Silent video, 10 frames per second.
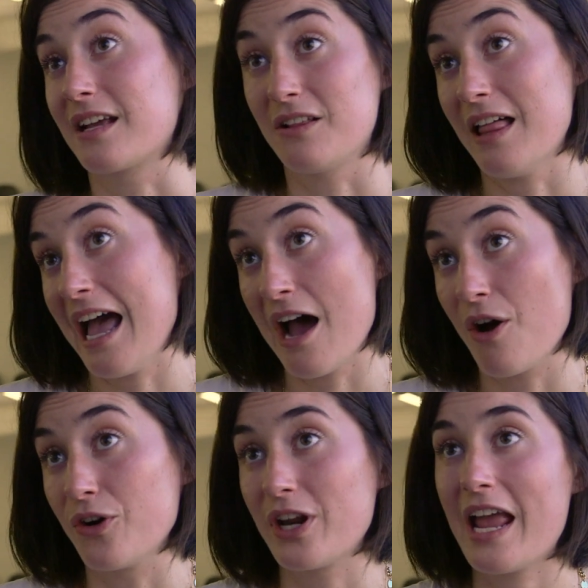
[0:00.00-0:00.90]
the
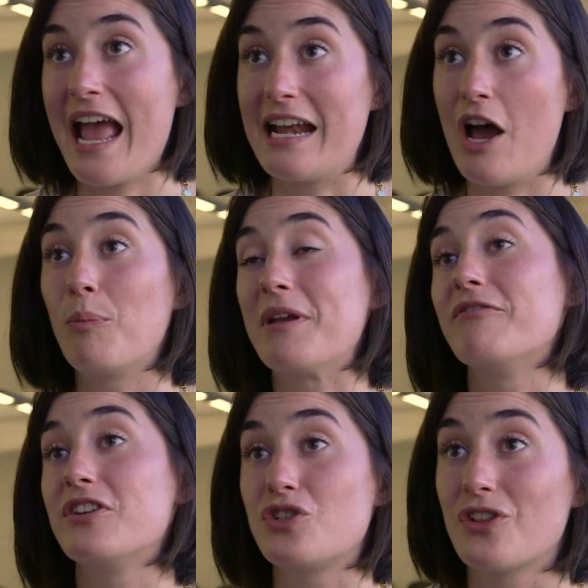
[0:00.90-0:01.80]
cloud and
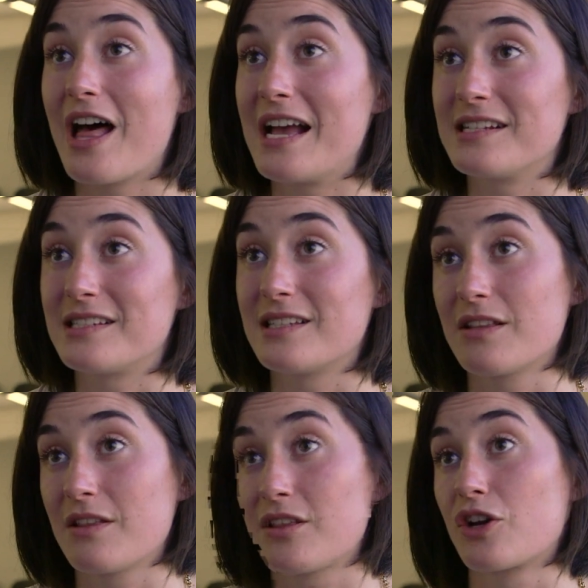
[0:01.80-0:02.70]
helping visualize
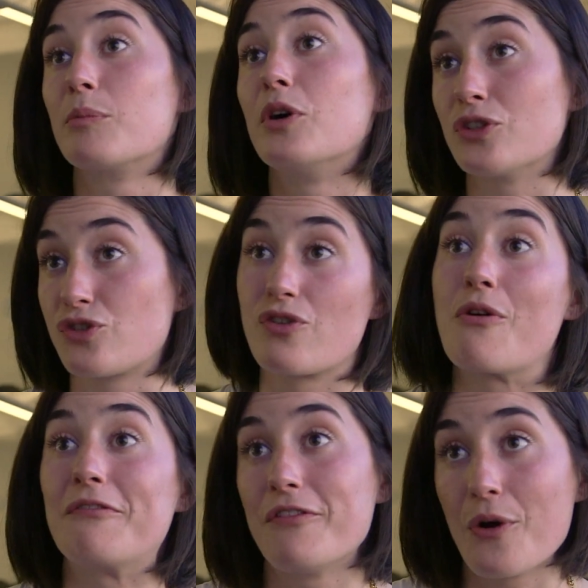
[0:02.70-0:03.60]
thermal
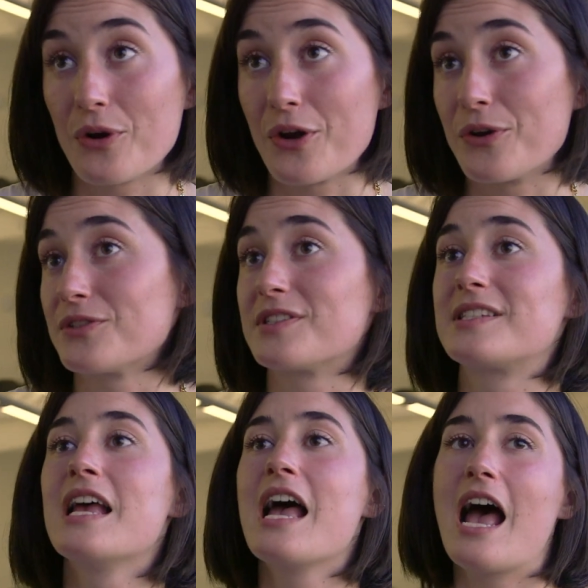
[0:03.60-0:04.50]
drone
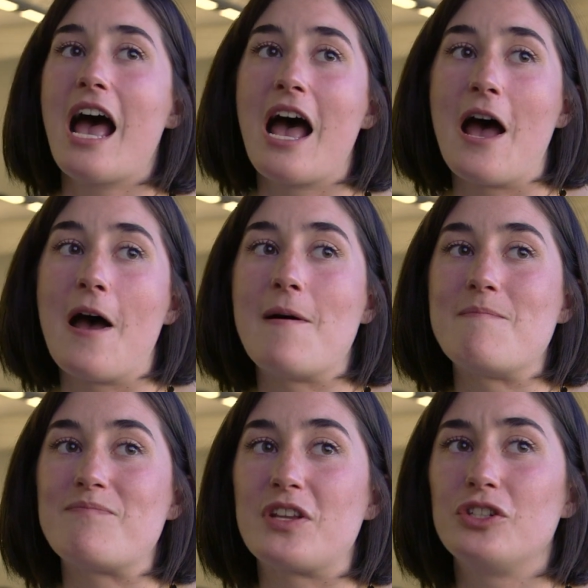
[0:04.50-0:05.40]
photos,
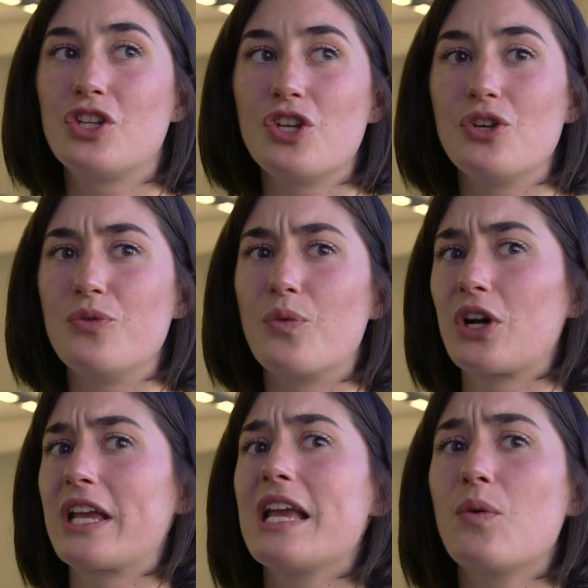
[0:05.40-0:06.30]
to
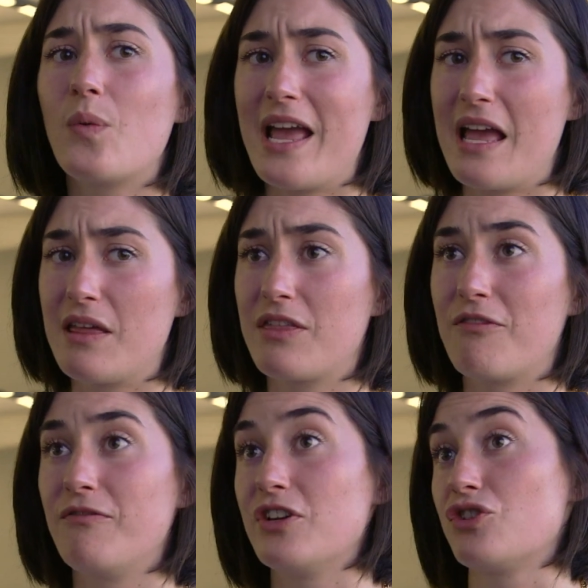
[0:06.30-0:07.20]
working with
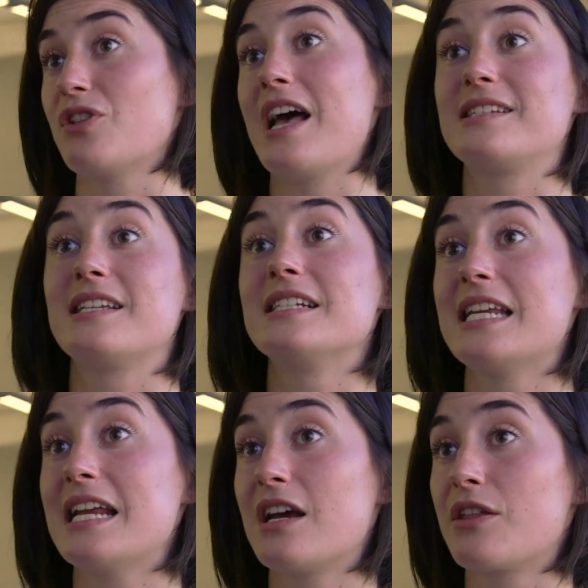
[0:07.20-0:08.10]
visualizing
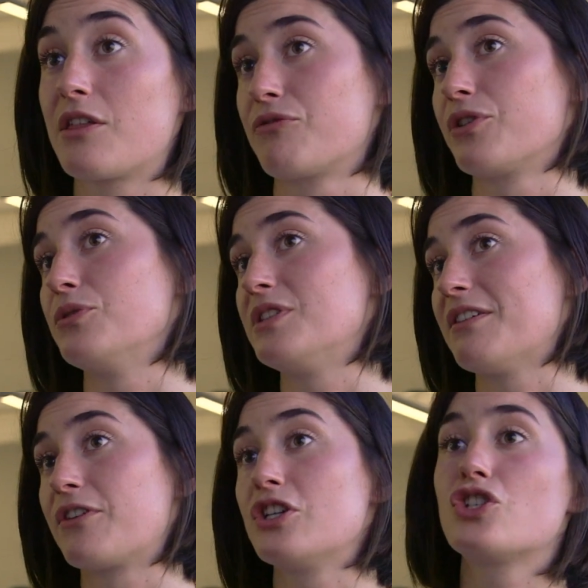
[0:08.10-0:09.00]
data through
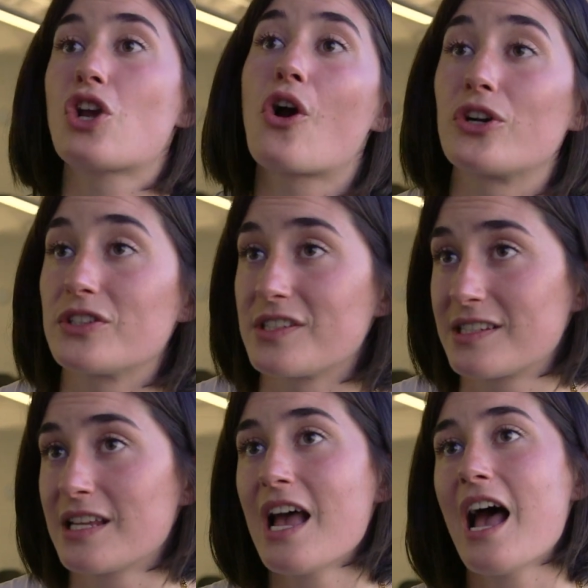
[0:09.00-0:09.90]
different charts,